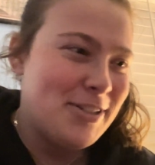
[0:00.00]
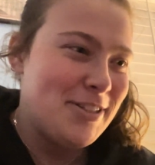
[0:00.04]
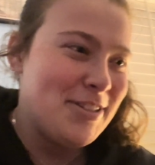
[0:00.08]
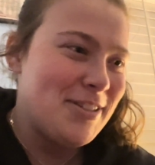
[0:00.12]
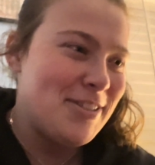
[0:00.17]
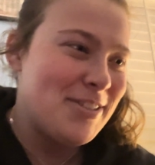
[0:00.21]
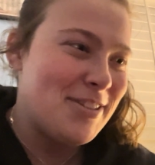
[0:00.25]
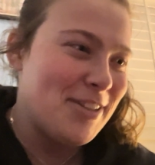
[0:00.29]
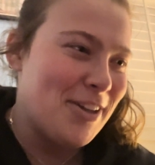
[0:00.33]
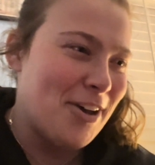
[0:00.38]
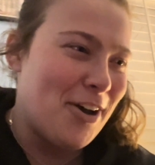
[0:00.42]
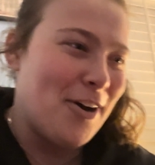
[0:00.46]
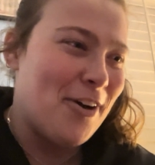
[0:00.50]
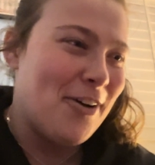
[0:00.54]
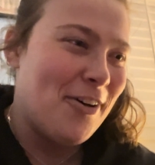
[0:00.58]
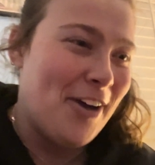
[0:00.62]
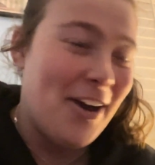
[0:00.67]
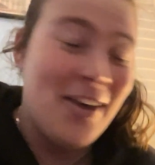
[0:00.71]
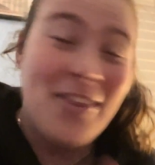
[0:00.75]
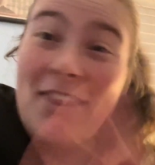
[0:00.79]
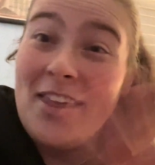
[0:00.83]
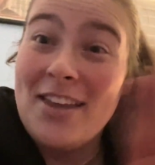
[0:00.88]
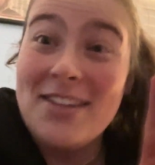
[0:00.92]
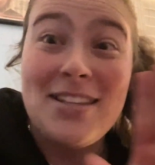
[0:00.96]
So,
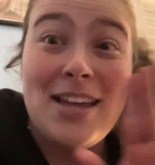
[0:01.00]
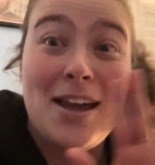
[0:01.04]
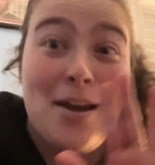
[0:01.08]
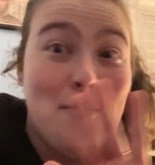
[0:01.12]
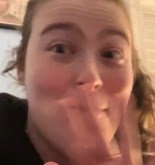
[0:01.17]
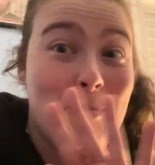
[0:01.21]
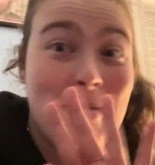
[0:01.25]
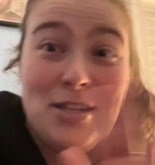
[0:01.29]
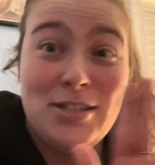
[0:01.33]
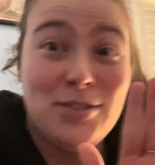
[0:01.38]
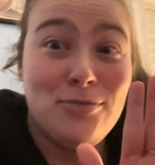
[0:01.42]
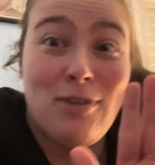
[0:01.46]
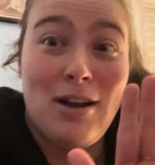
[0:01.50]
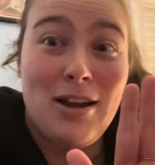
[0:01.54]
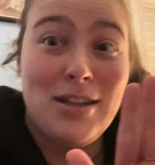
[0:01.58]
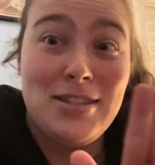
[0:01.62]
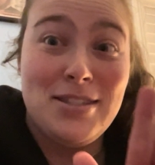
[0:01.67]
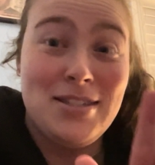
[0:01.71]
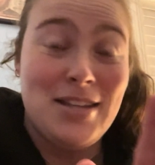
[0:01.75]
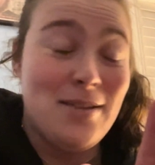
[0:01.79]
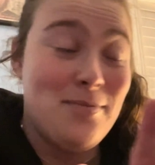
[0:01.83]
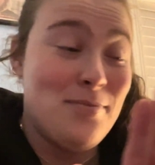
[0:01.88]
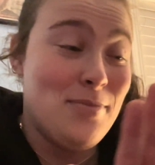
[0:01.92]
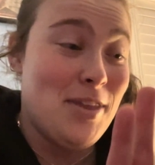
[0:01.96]
unless I misread
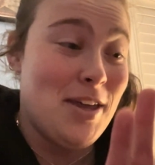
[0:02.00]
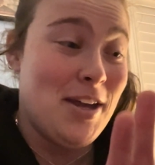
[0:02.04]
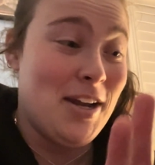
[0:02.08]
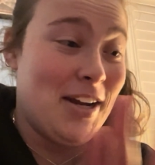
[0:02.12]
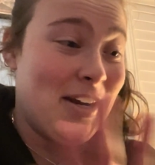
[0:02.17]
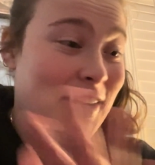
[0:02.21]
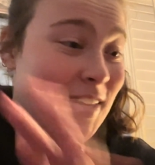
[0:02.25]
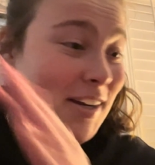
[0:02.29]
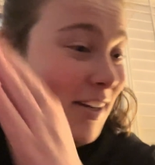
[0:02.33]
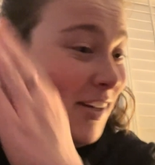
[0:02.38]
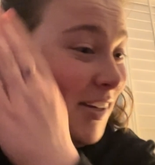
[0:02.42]
something,